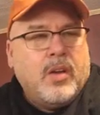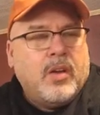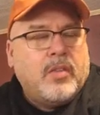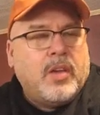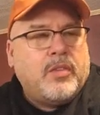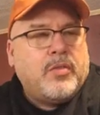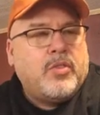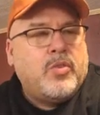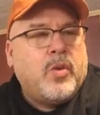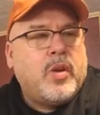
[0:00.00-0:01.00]
thanks for
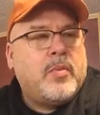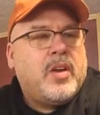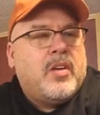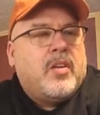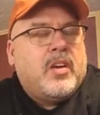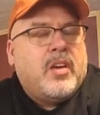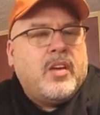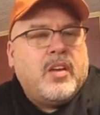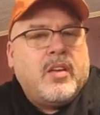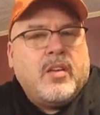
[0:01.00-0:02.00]
joining me here
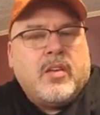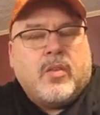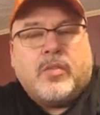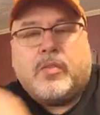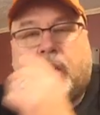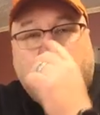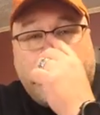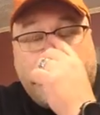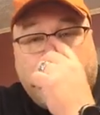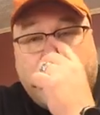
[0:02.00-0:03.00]
again on a Friday
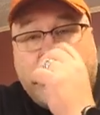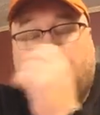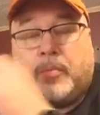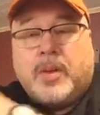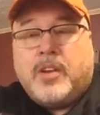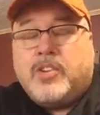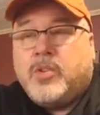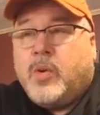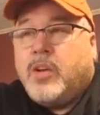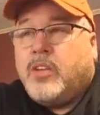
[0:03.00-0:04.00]
night. I've been
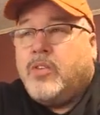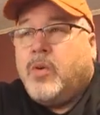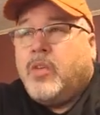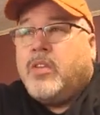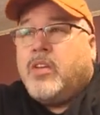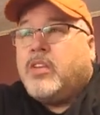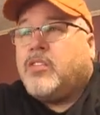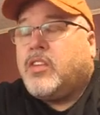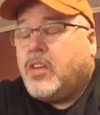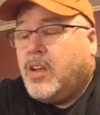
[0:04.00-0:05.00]
enjoying doing
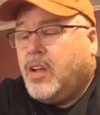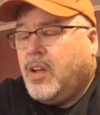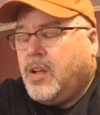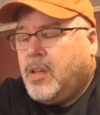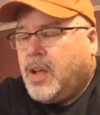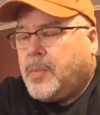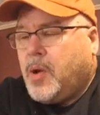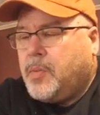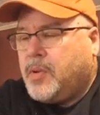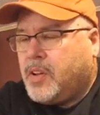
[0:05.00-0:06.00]
this, and I'm
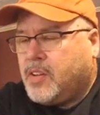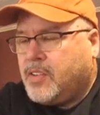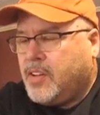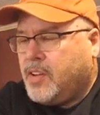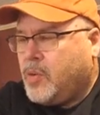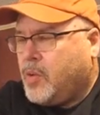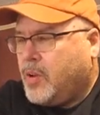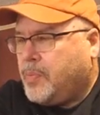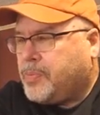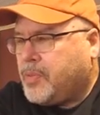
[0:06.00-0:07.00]
hoping to continue
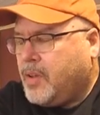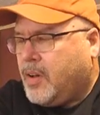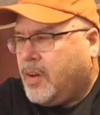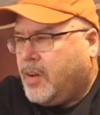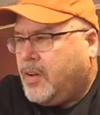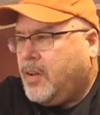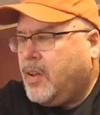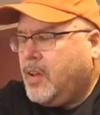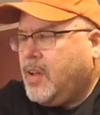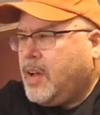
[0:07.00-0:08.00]
it.
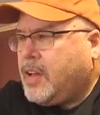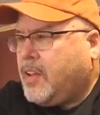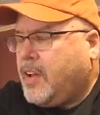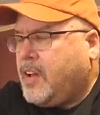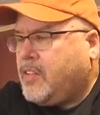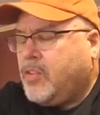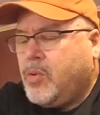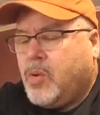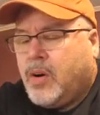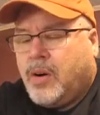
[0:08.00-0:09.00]
I'd like
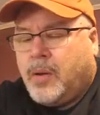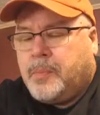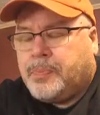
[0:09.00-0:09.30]
to